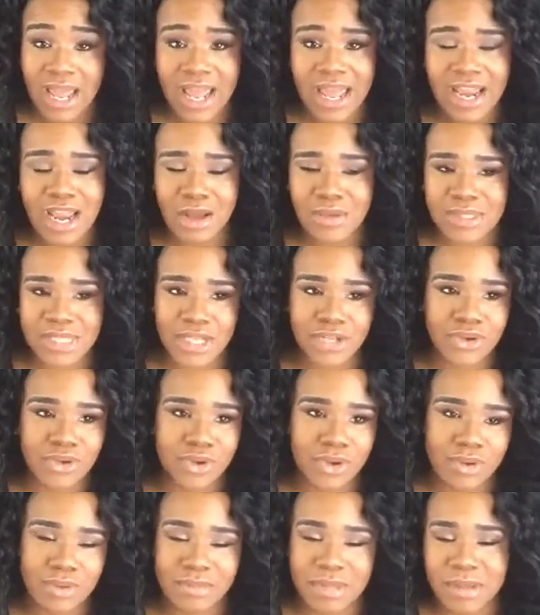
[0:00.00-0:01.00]
And I was like,
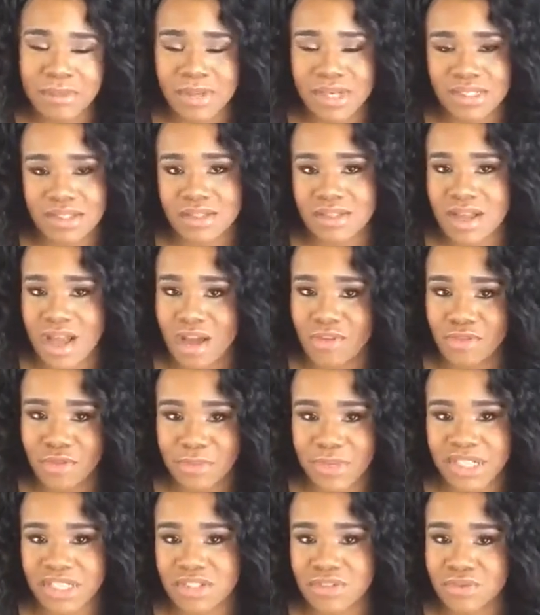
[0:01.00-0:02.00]
you know what? Maybe this is
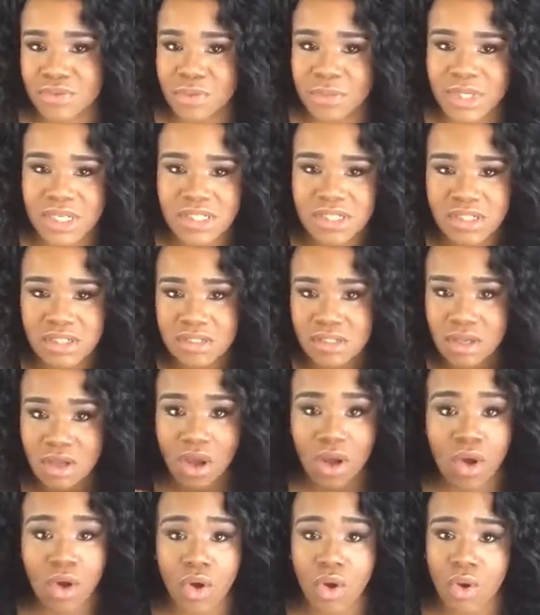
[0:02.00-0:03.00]
confirmation for me to just
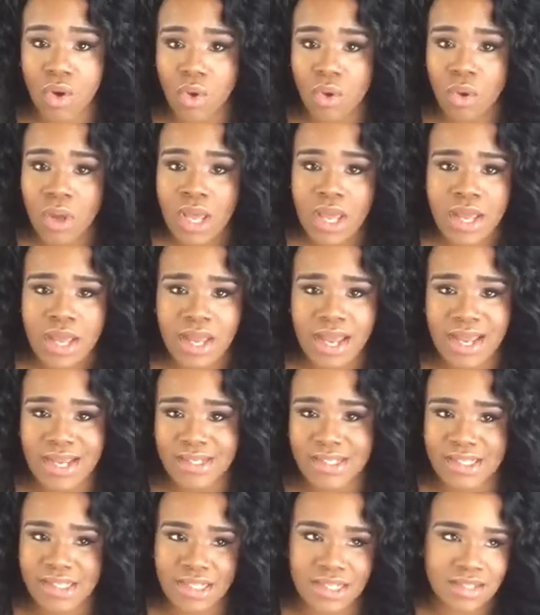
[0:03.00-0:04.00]
go
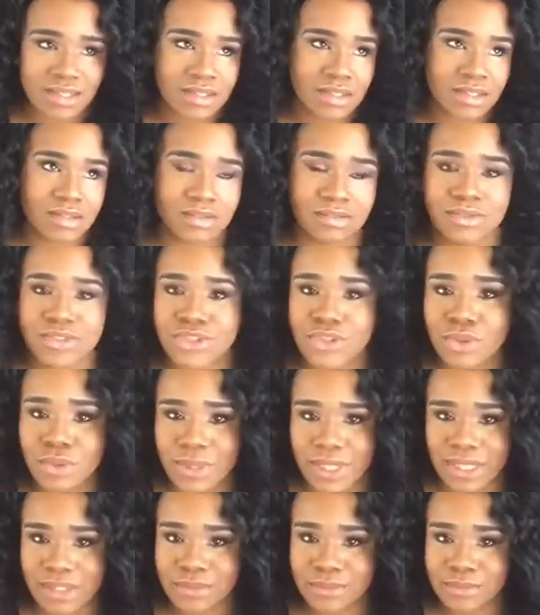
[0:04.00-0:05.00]
and just
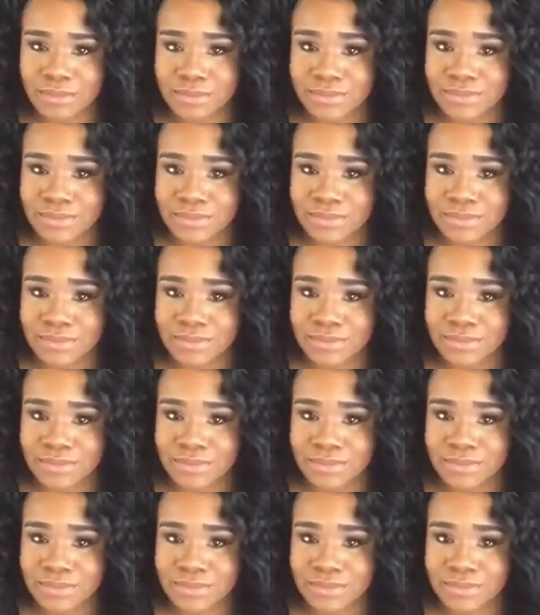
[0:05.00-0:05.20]
do it.